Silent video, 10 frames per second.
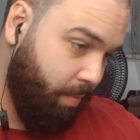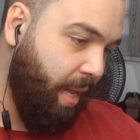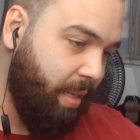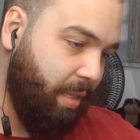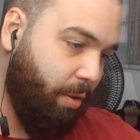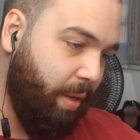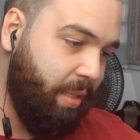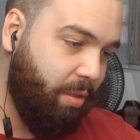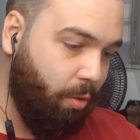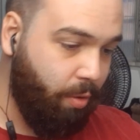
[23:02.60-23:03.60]
That is a
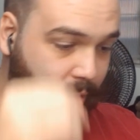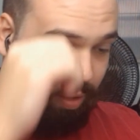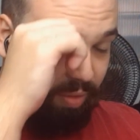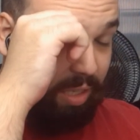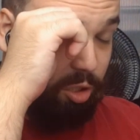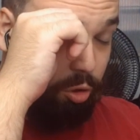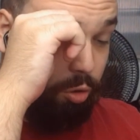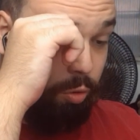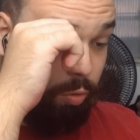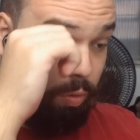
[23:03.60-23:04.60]
crazy story. If that's
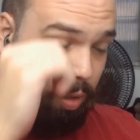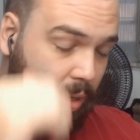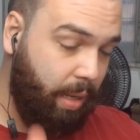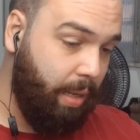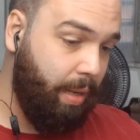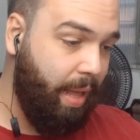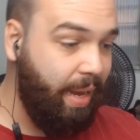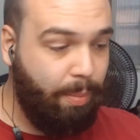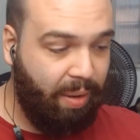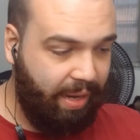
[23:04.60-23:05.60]
true, uh,
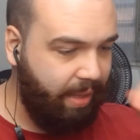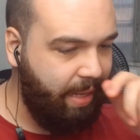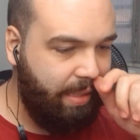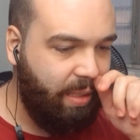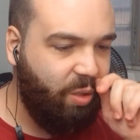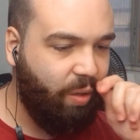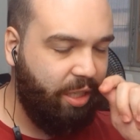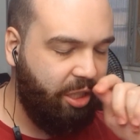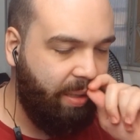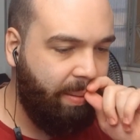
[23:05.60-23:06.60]
anybody in that
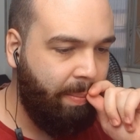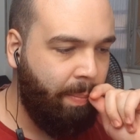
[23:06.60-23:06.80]
situation